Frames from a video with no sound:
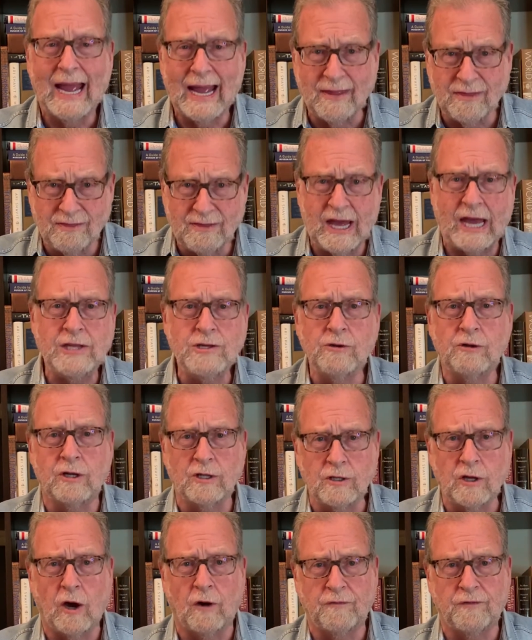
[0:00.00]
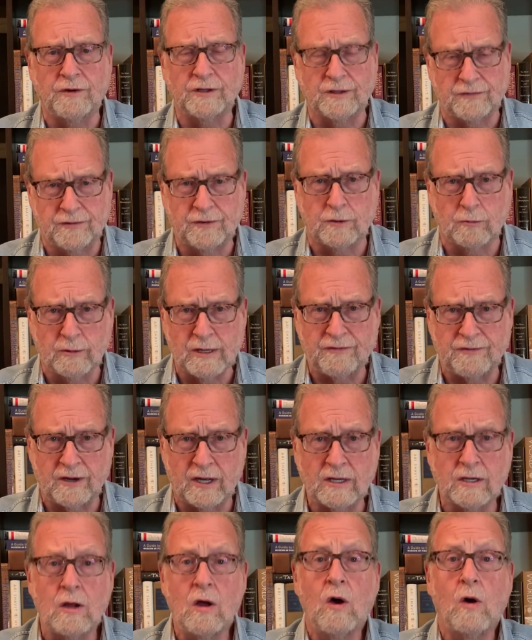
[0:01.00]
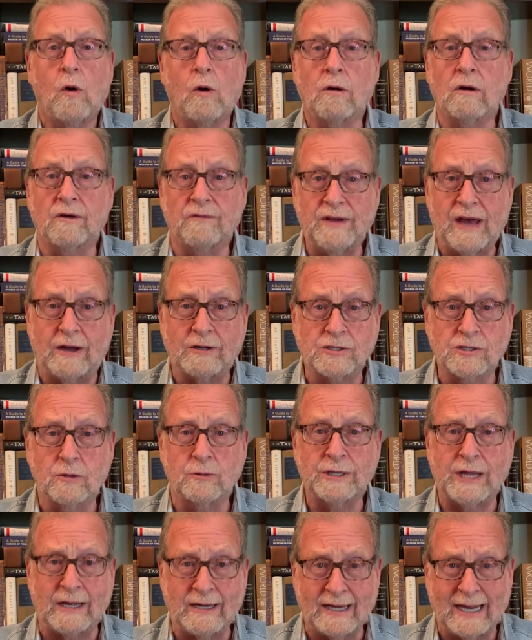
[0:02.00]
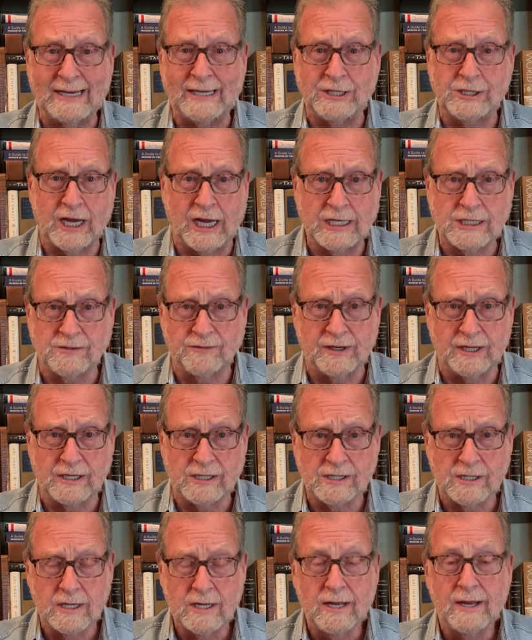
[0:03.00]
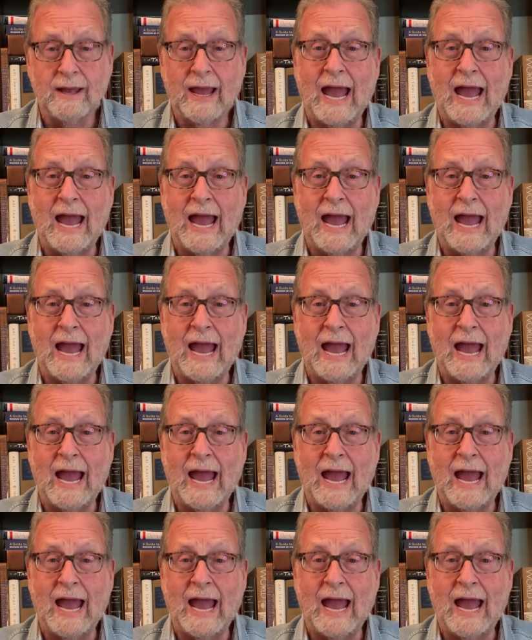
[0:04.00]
And then you can go for the full refund or a voucher without any change fees.